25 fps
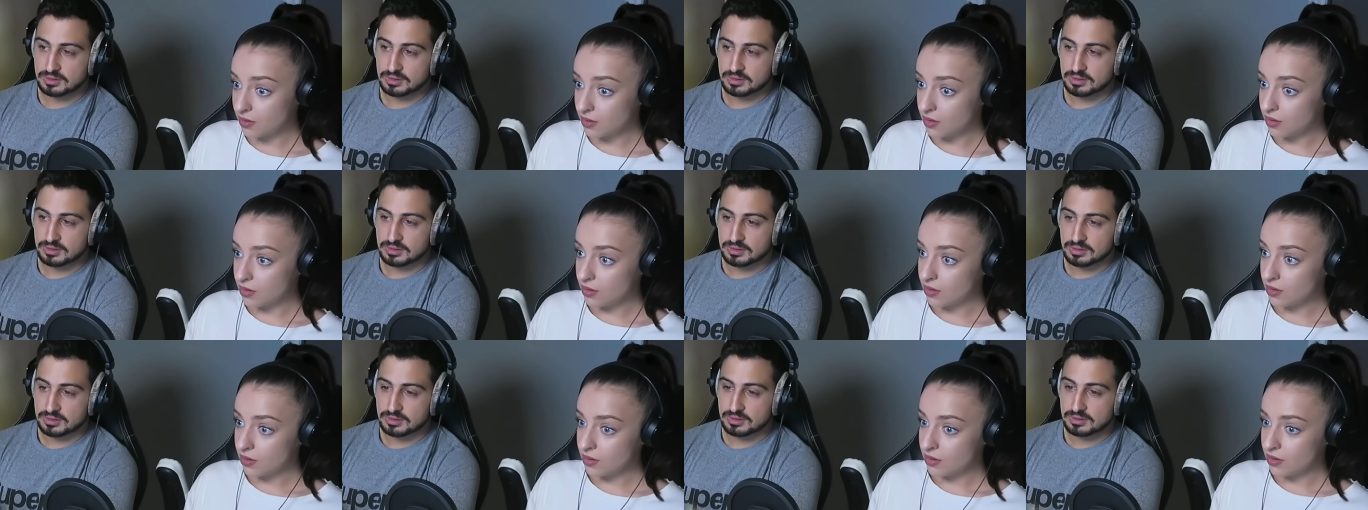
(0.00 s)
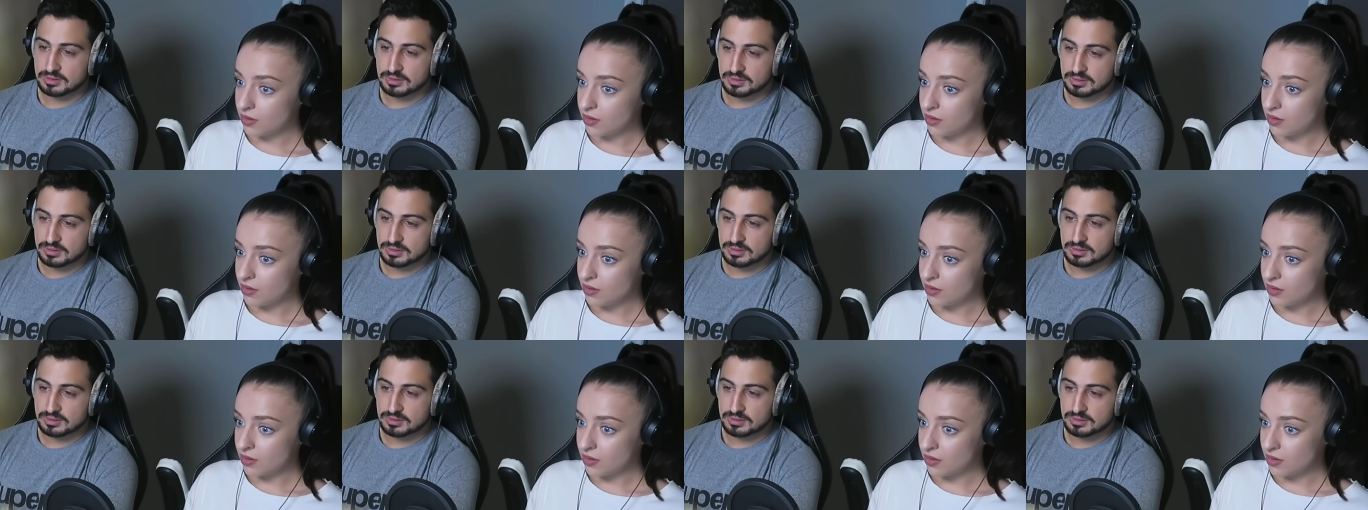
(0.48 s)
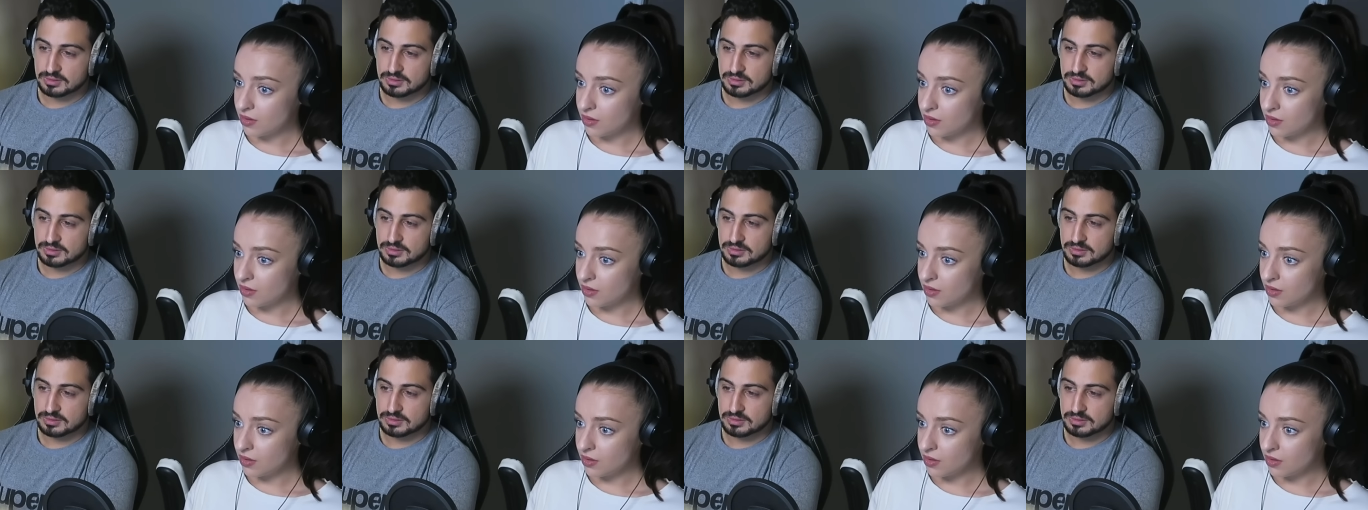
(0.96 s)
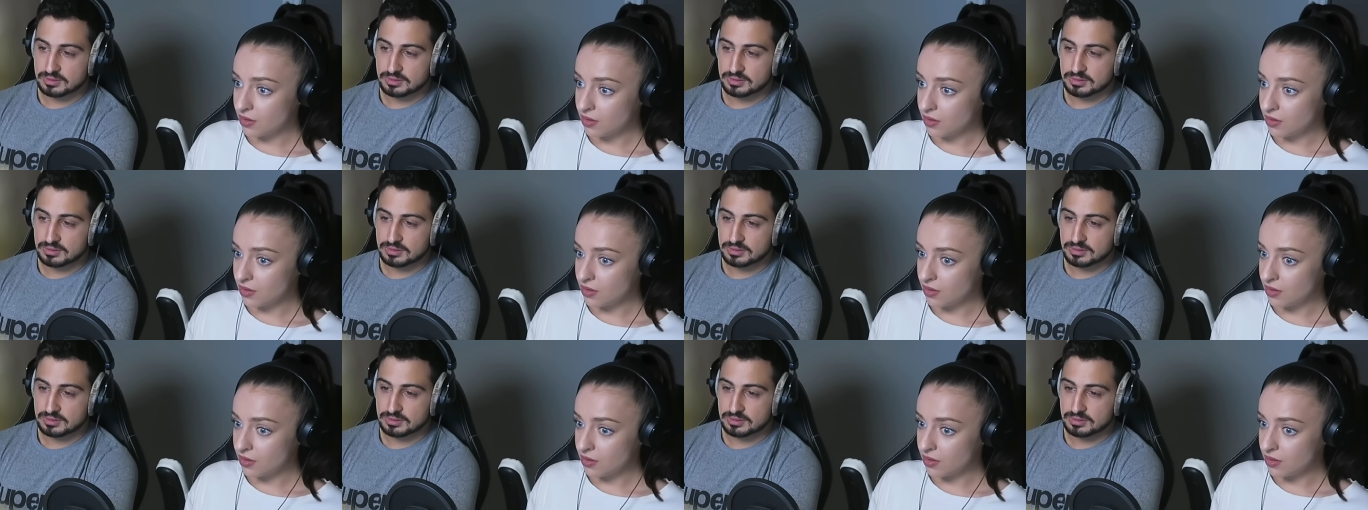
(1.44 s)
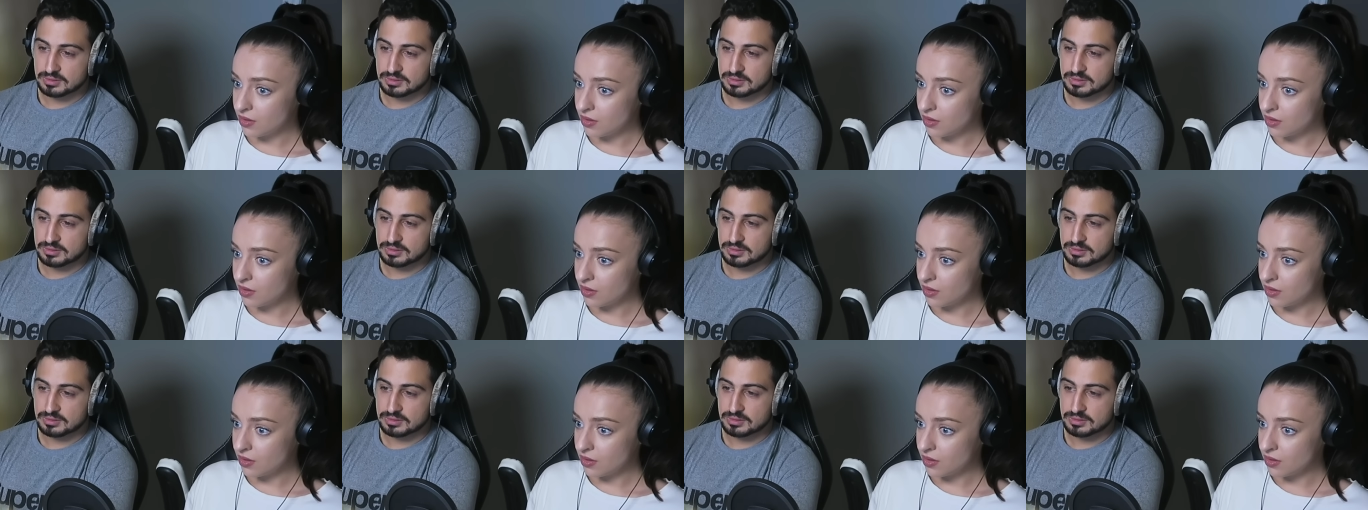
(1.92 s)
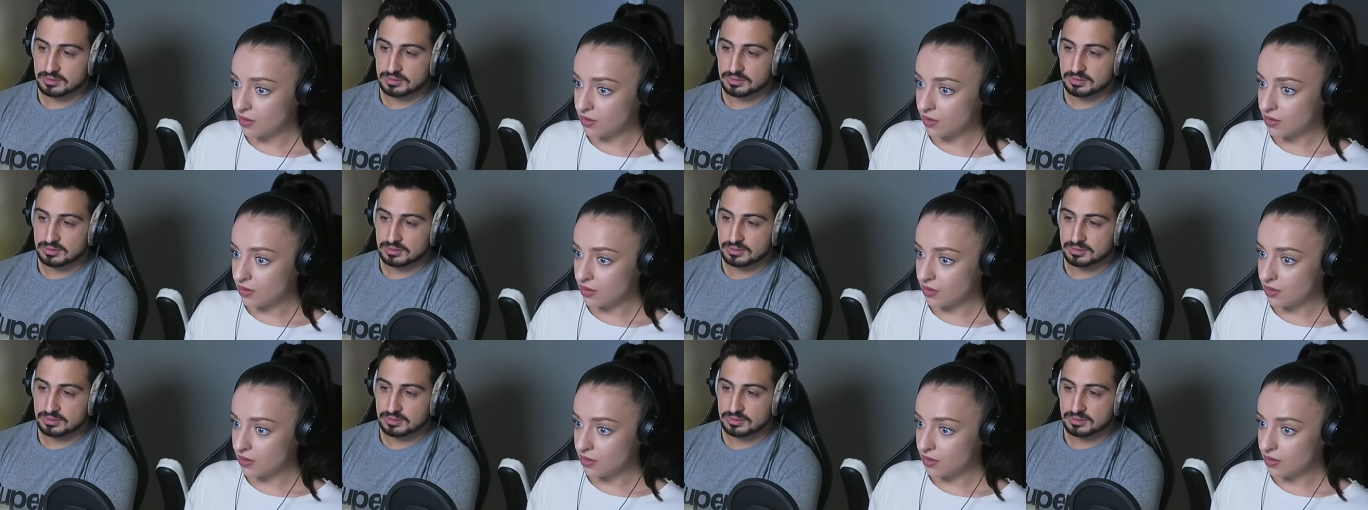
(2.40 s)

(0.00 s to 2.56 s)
(silence)